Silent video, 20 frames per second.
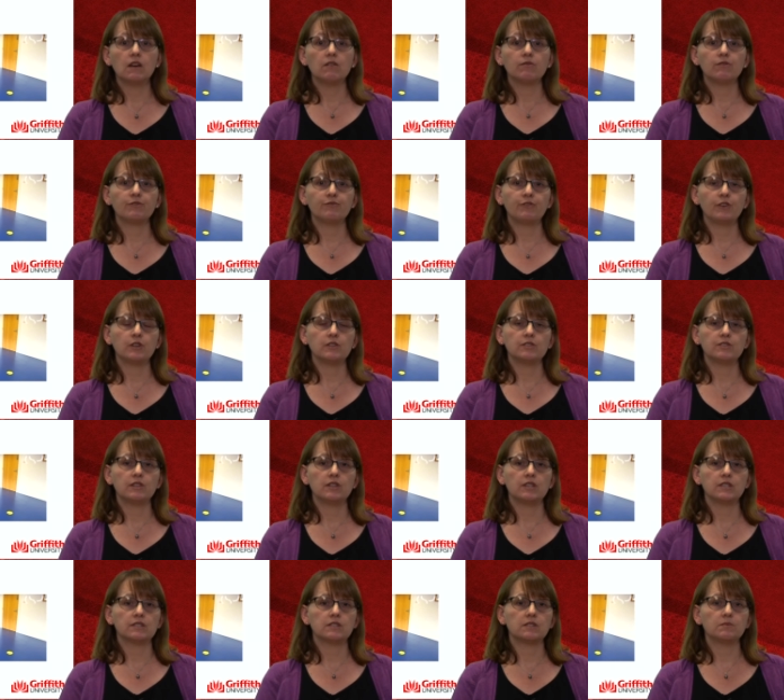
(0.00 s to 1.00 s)
refers to
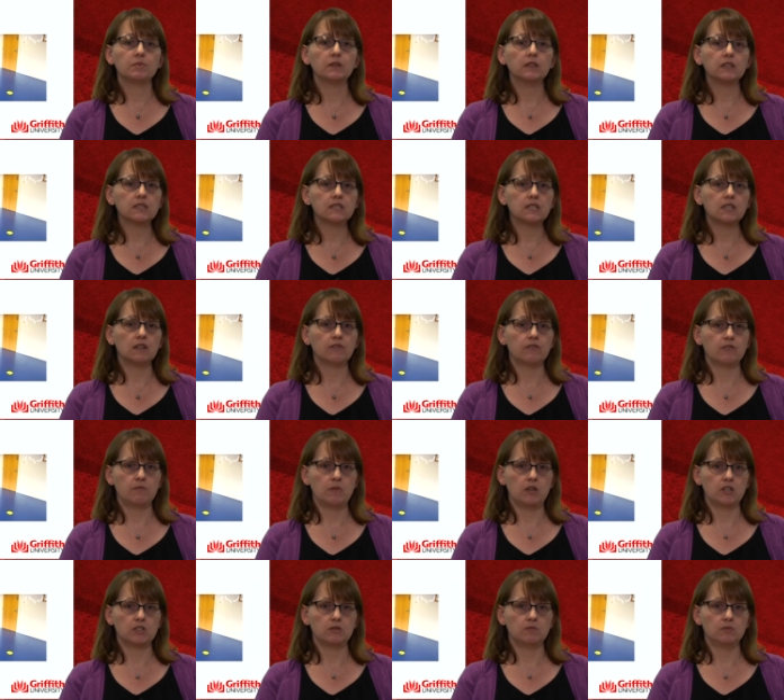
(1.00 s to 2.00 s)
the stability of a
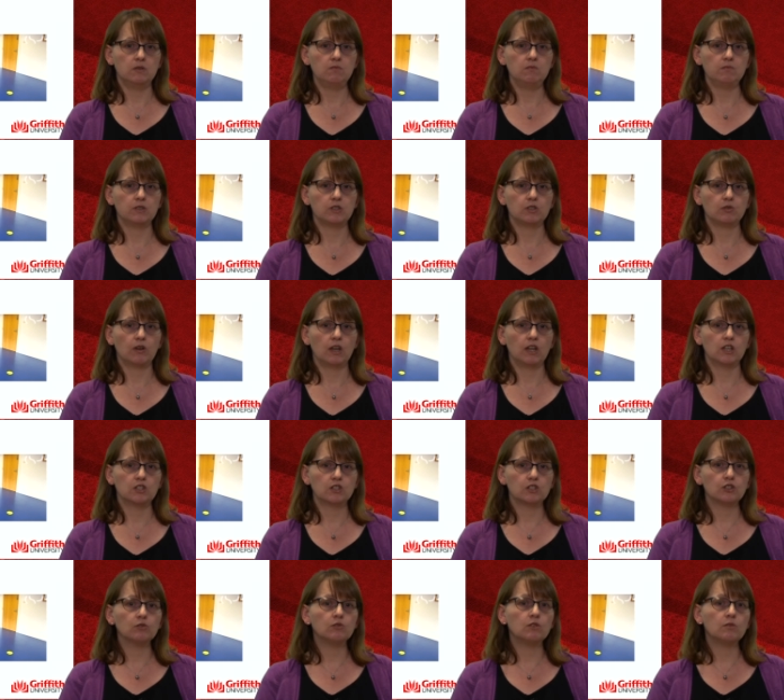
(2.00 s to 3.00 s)
measurement between
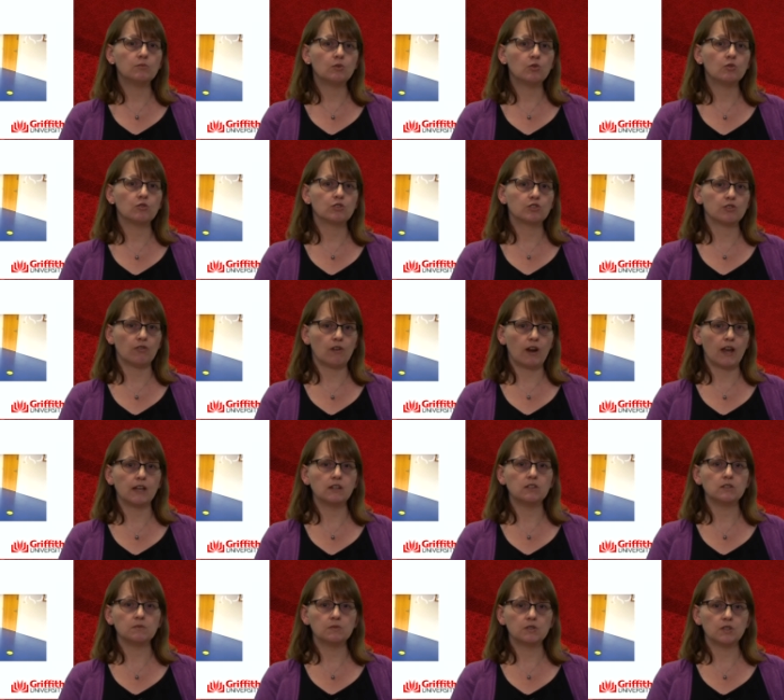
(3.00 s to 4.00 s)
two or more
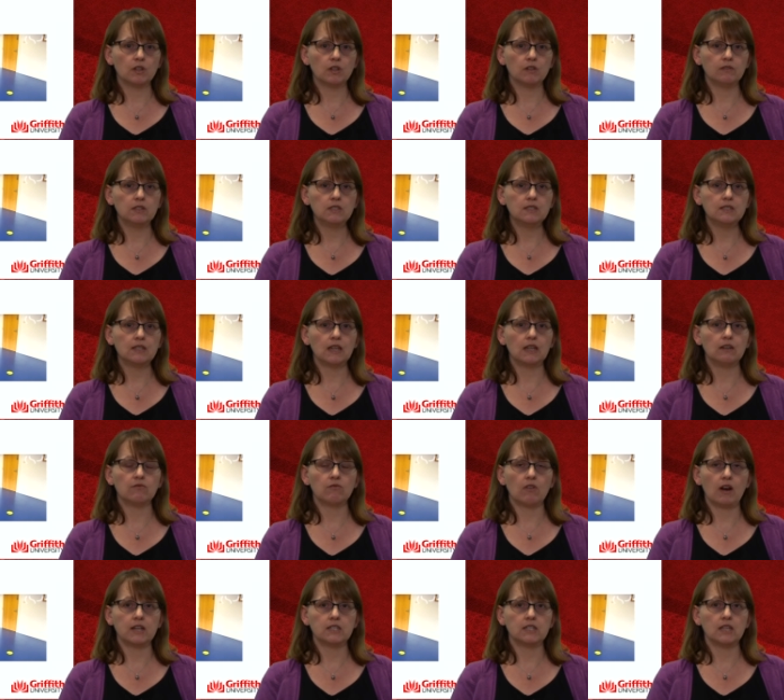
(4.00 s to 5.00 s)
trained observers in
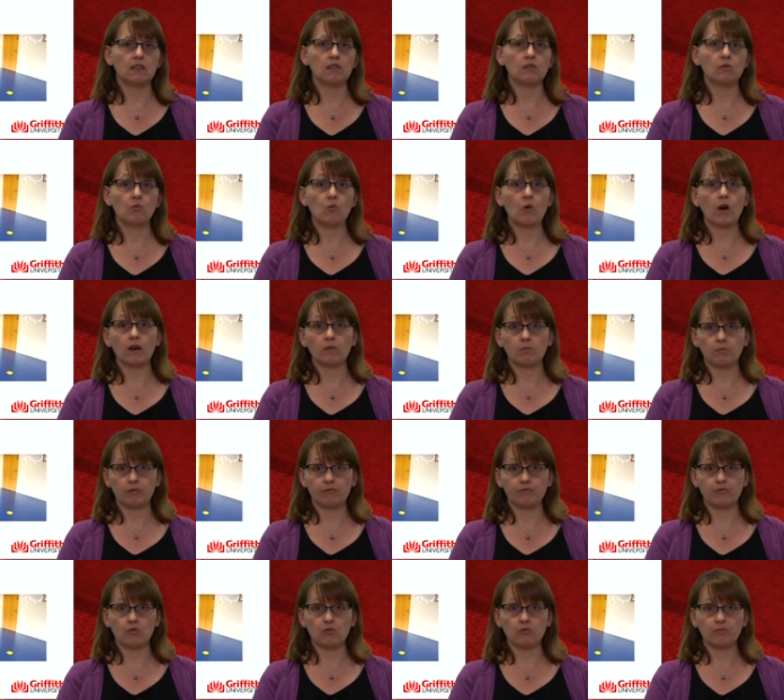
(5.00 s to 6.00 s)
rating the one
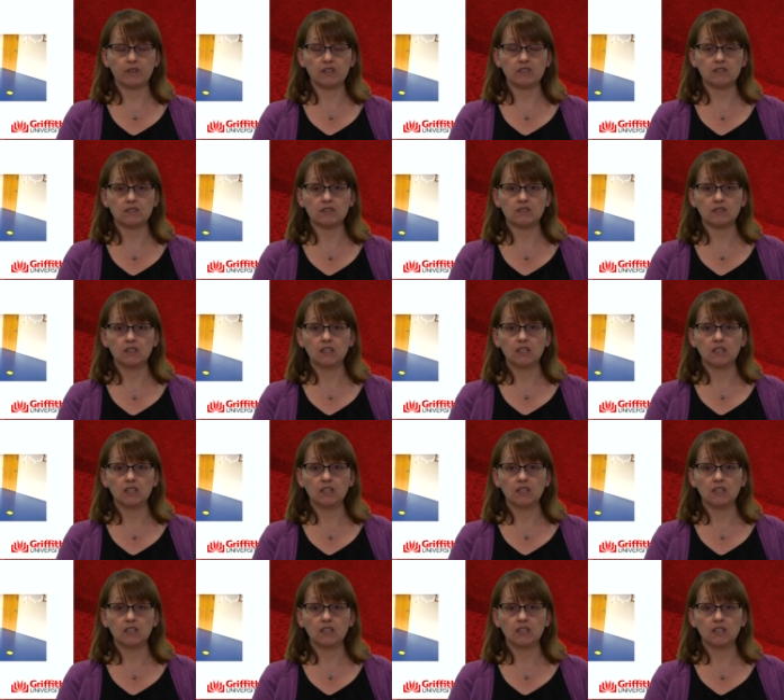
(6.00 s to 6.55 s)
performance.